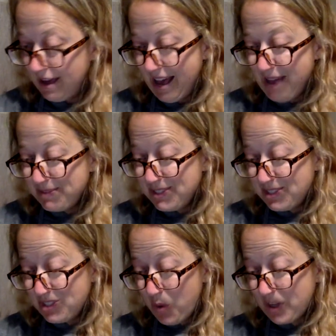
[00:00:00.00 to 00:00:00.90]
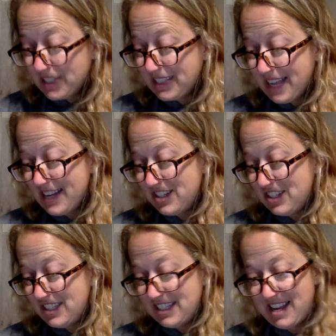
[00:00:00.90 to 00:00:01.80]
I'm so excited, she
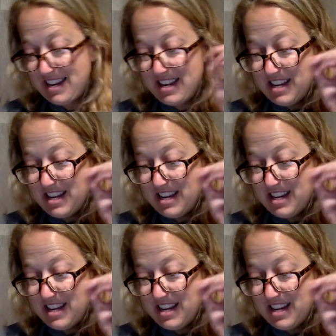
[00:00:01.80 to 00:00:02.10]
said.